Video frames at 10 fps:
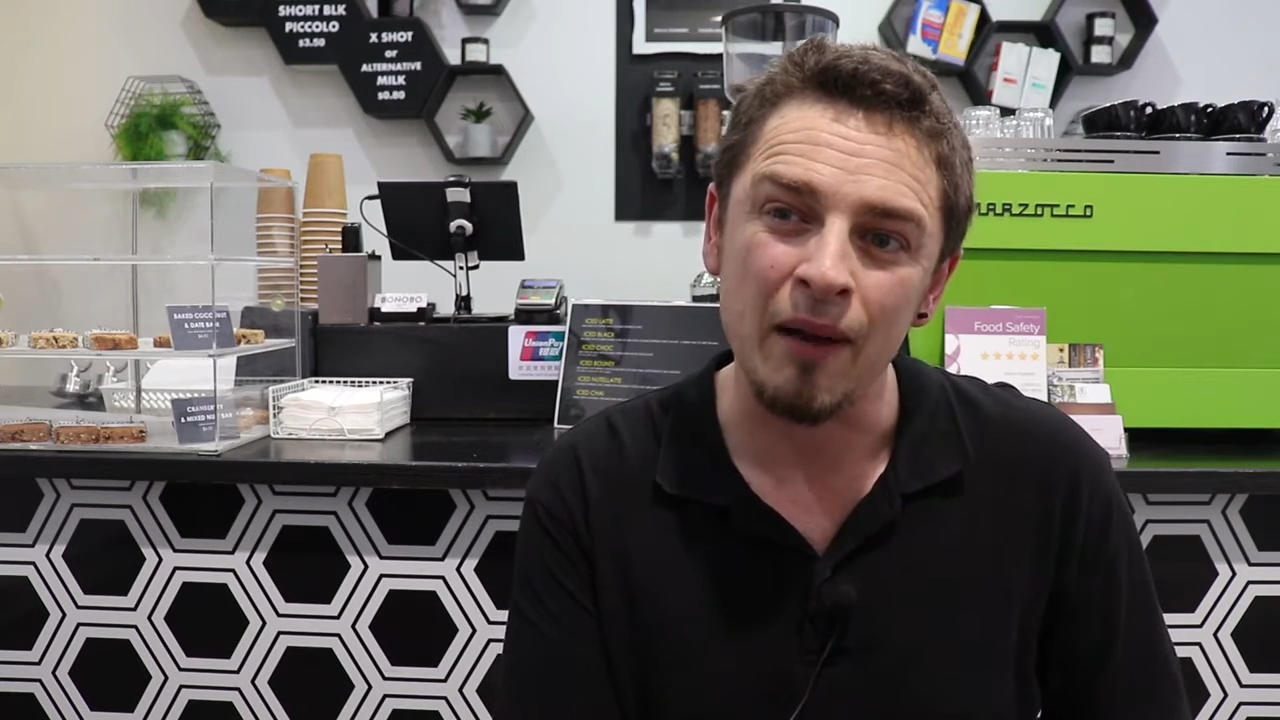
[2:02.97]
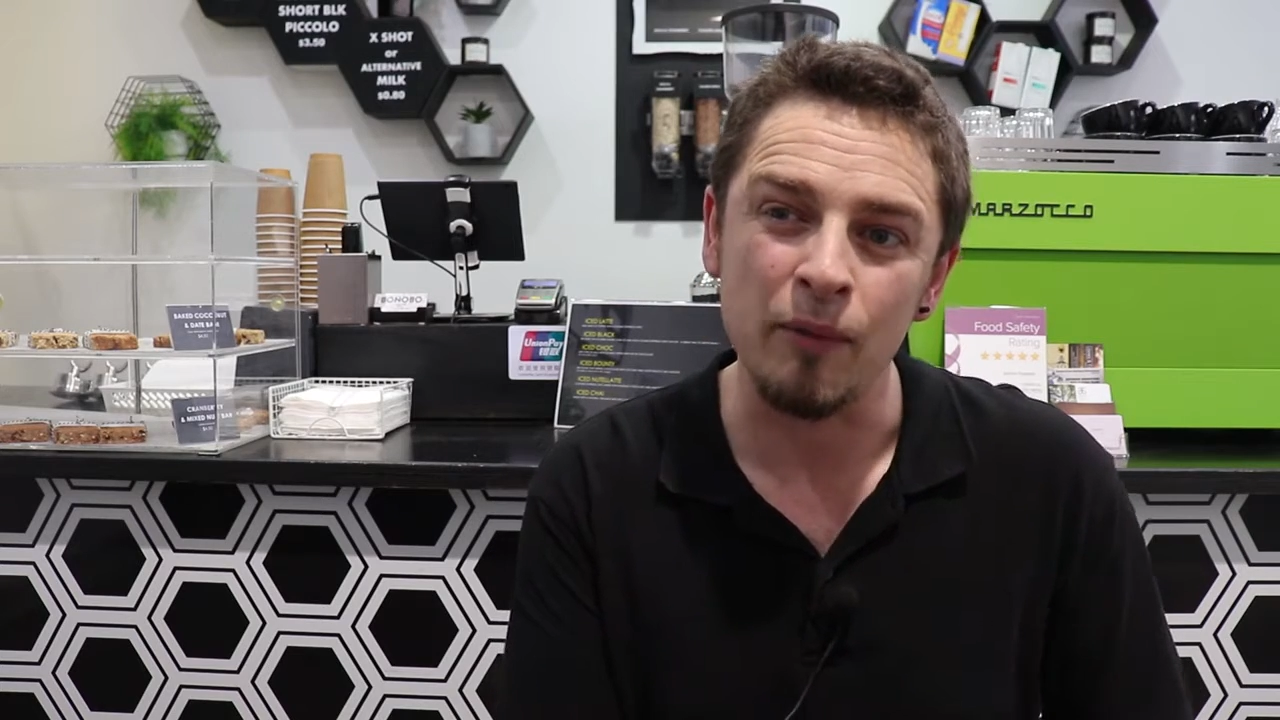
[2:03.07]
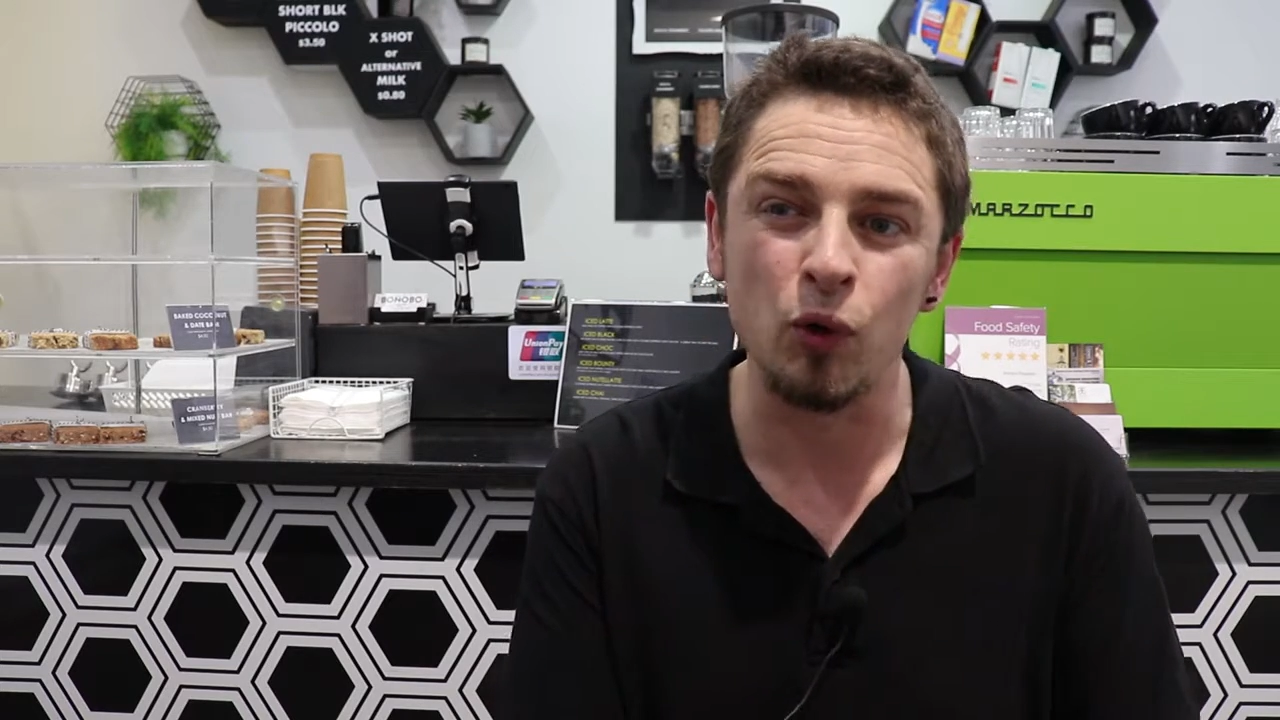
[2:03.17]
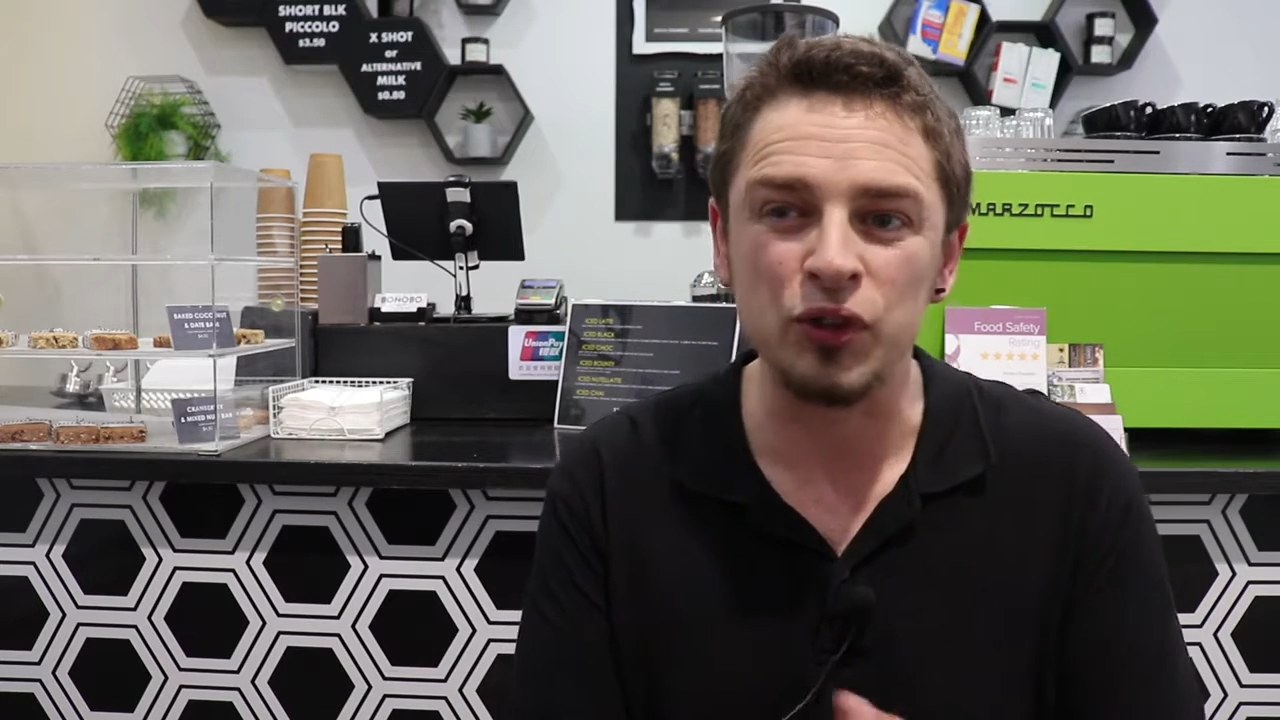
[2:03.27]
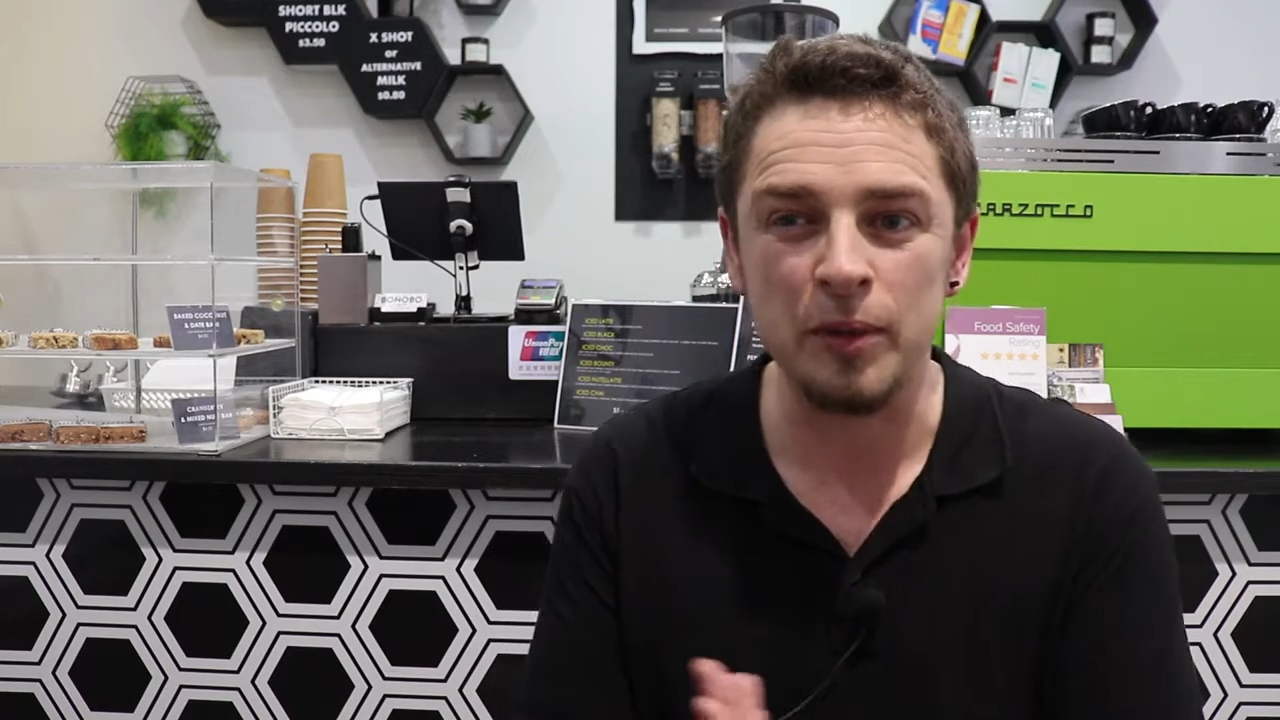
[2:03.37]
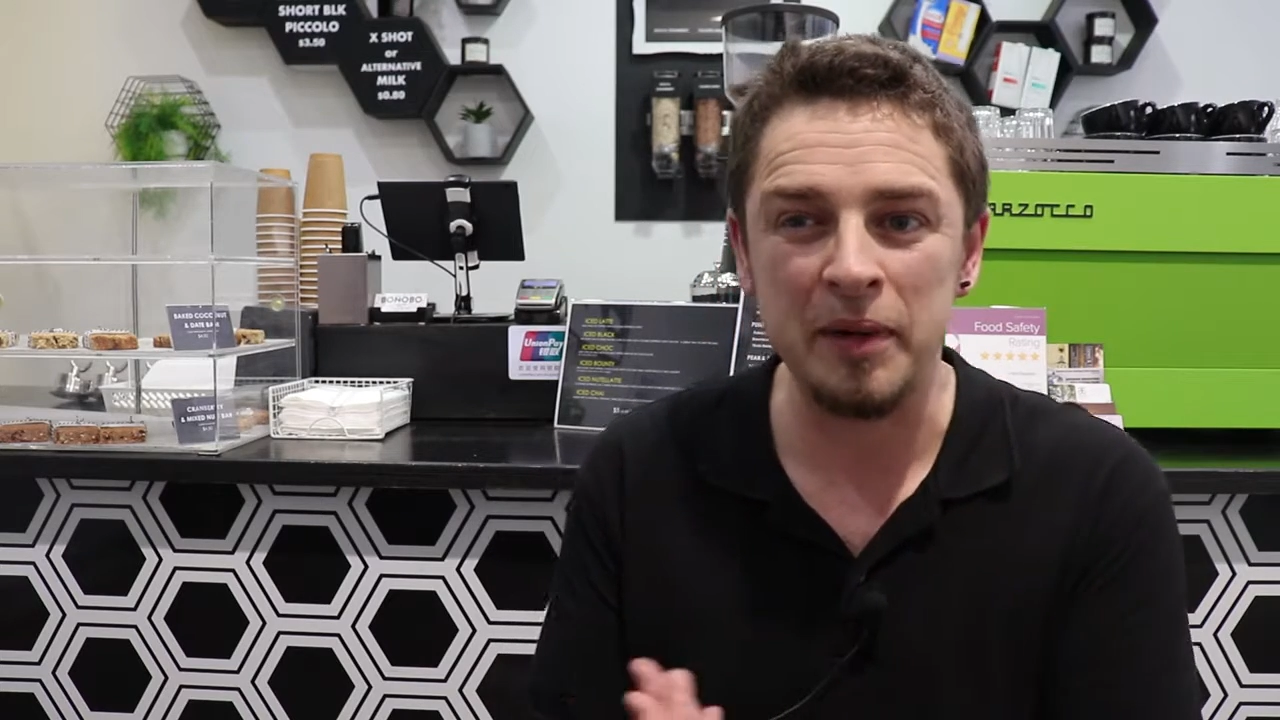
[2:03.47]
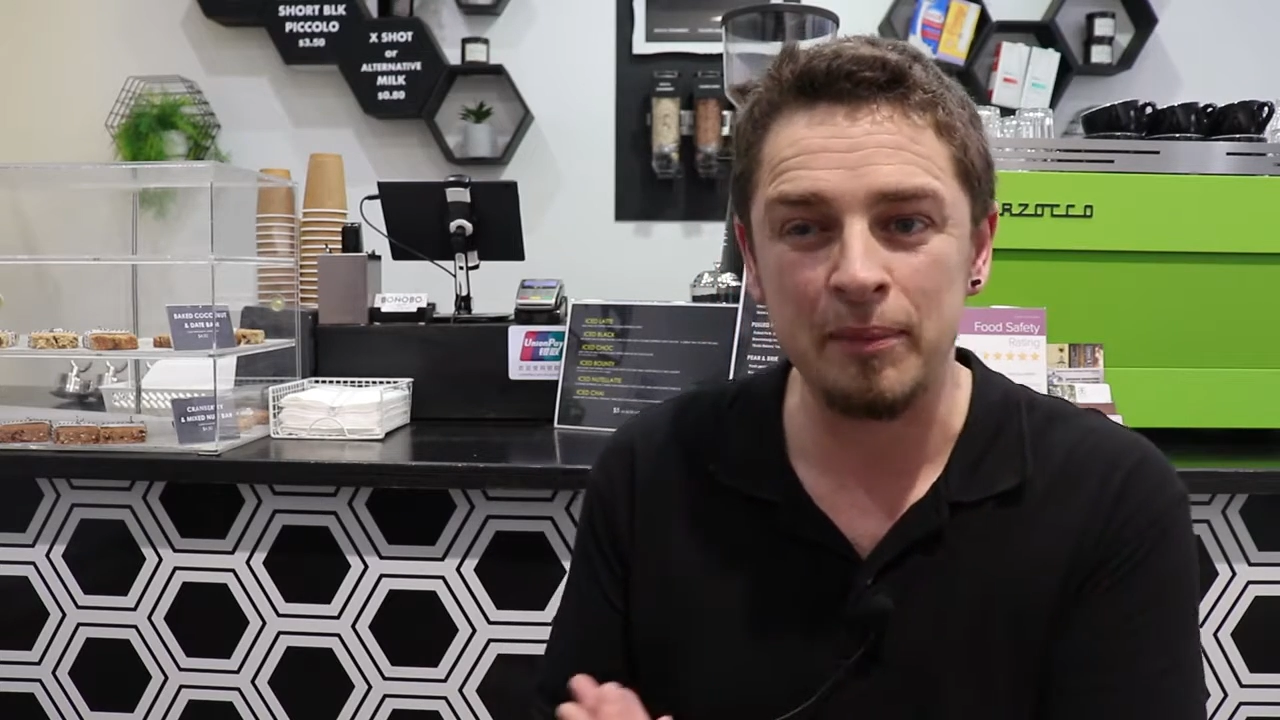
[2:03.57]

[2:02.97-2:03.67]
also